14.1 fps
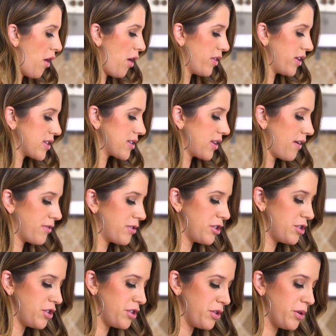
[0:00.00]
all that's left to
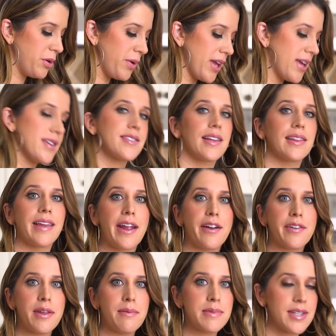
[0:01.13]
do is
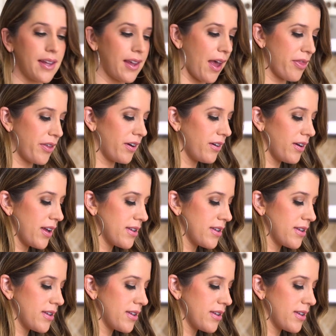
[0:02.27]
layer them together